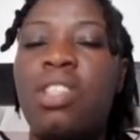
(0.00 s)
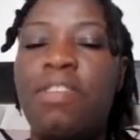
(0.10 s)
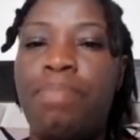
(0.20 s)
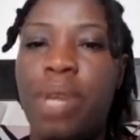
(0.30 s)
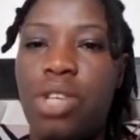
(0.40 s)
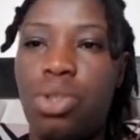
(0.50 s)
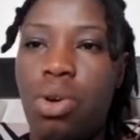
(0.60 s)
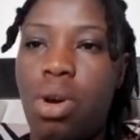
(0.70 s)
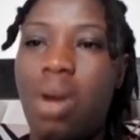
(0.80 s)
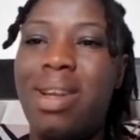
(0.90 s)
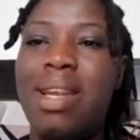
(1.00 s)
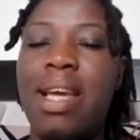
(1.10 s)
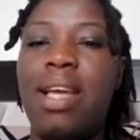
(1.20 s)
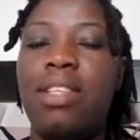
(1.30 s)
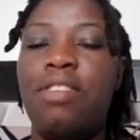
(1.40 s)
Positive pressure,
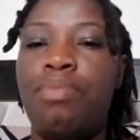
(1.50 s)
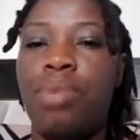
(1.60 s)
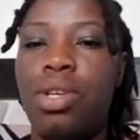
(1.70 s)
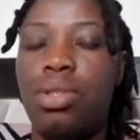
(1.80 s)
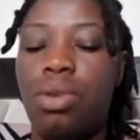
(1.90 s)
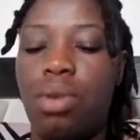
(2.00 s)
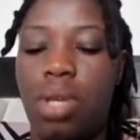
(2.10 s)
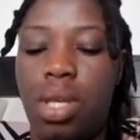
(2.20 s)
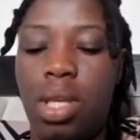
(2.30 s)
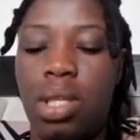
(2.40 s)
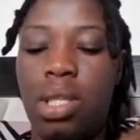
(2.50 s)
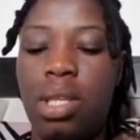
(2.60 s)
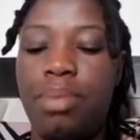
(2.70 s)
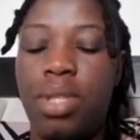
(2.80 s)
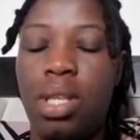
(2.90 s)
negative pressure
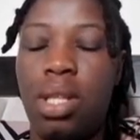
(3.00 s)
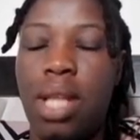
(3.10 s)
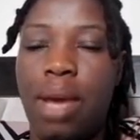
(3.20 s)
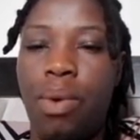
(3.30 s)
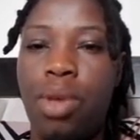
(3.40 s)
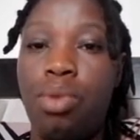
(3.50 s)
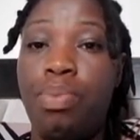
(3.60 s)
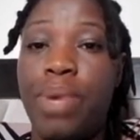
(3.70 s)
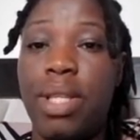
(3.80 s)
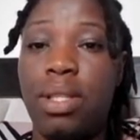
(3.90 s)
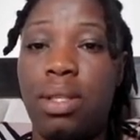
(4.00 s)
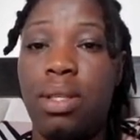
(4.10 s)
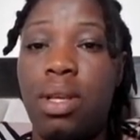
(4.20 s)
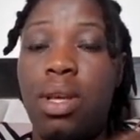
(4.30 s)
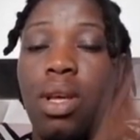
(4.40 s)
is the same thing like when you
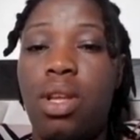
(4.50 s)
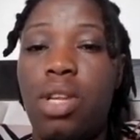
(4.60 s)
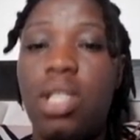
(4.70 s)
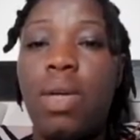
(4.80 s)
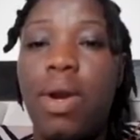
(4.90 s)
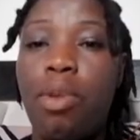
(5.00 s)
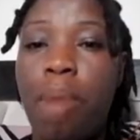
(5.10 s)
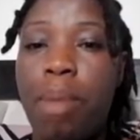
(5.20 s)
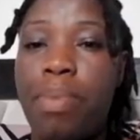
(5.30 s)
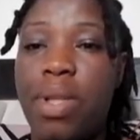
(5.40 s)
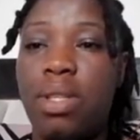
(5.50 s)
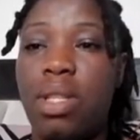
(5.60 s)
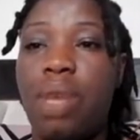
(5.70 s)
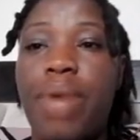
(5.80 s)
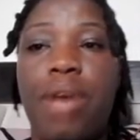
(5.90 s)
breathe. This is our normal
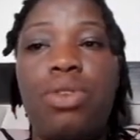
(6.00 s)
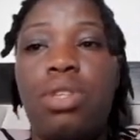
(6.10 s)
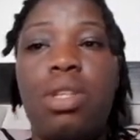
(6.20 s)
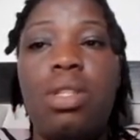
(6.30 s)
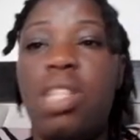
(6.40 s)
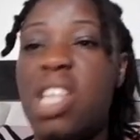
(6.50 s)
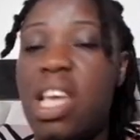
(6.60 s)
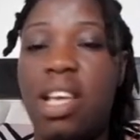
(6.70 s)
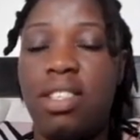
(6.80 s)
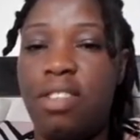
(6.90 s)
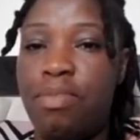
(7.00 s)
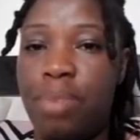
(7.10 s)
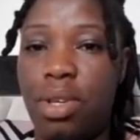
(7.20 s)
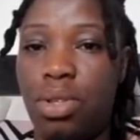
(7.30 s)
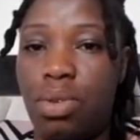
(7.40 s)
breathing now. We are using
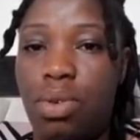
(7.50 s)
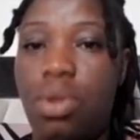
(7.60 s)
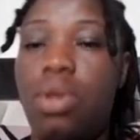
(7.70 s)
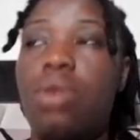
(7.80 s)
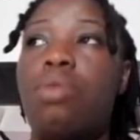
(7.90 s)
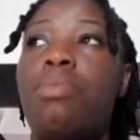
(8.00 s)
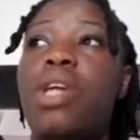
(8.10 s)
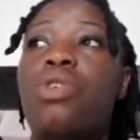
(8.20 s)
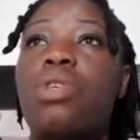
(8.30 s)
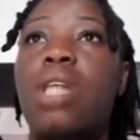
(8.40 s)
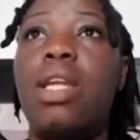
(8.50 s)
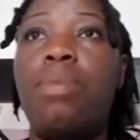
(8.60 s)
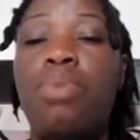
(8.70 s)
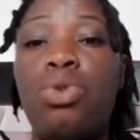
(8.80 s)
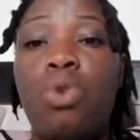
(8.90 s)
negative pressure. But
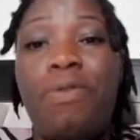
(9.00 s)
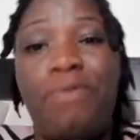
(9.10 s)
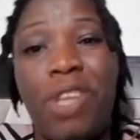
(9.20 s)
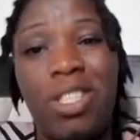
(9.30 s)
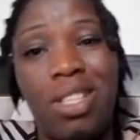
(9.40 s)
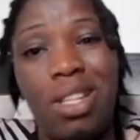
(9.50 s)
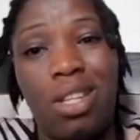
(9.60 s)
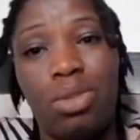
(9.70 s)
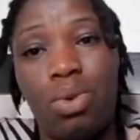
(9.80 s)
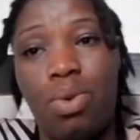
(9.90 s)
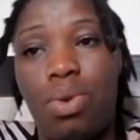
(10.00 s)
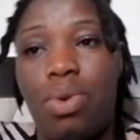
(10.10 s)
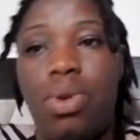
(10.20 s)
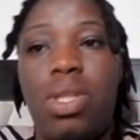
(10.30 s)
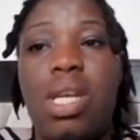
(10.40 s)
those that they put on
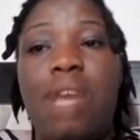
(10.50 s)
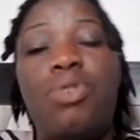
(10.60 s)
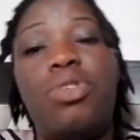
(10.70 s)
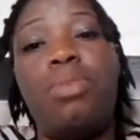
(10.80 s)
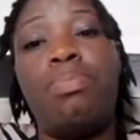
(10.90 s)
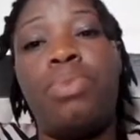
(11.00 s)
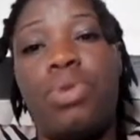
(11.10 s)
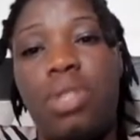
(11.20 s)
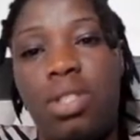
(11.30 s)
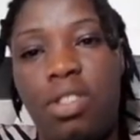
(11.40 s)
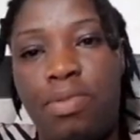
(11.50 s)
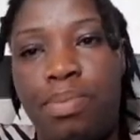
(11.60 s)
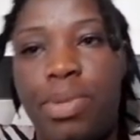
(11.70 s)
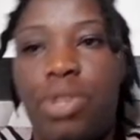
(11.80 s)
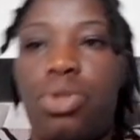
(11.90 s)
ventilator, they are using
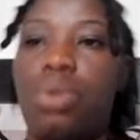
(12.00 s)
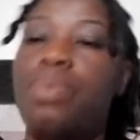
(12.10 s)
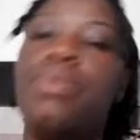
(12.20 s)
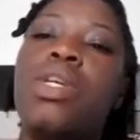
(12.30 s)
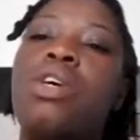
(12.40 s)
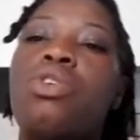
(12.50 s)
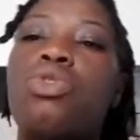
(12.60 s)
positive pressure.